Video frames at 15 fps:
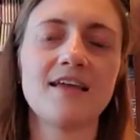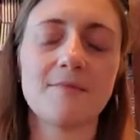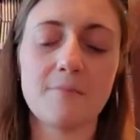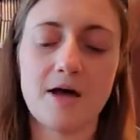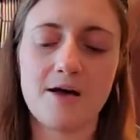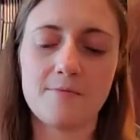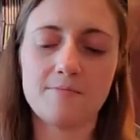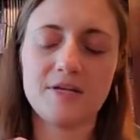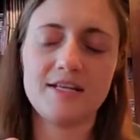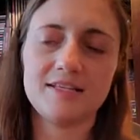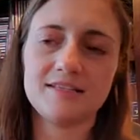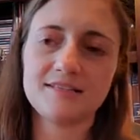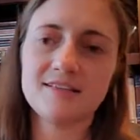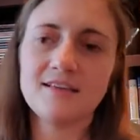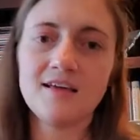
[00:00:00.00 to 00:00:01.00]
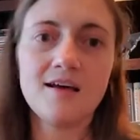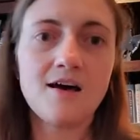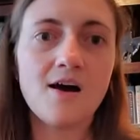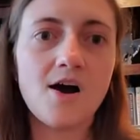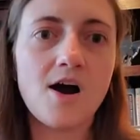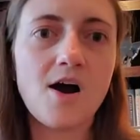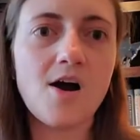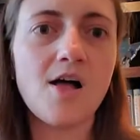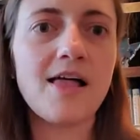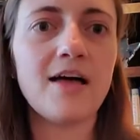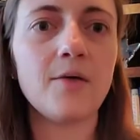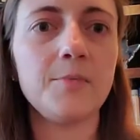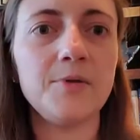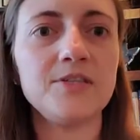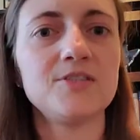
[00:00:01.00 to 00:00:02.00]
but it's all
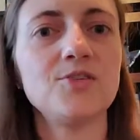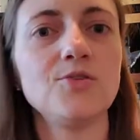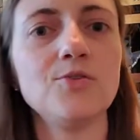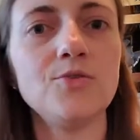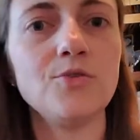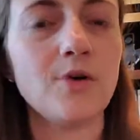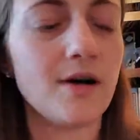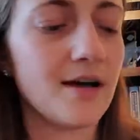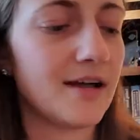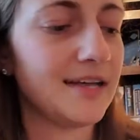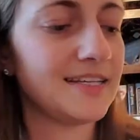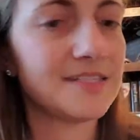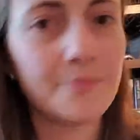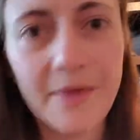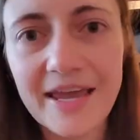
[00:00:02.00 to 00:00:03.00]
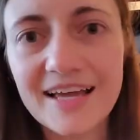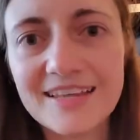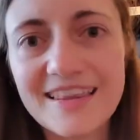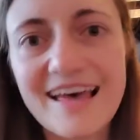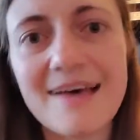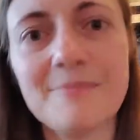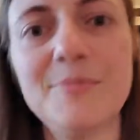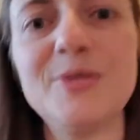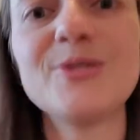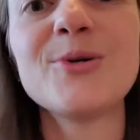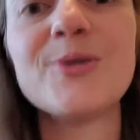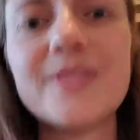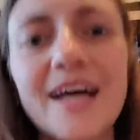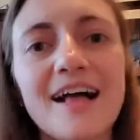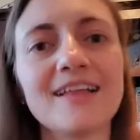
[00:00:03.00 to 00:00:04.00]
helping to expand that
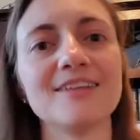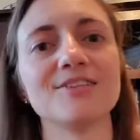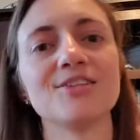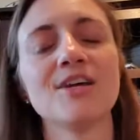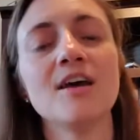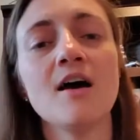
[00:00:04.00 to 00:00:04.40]
musical knowledge.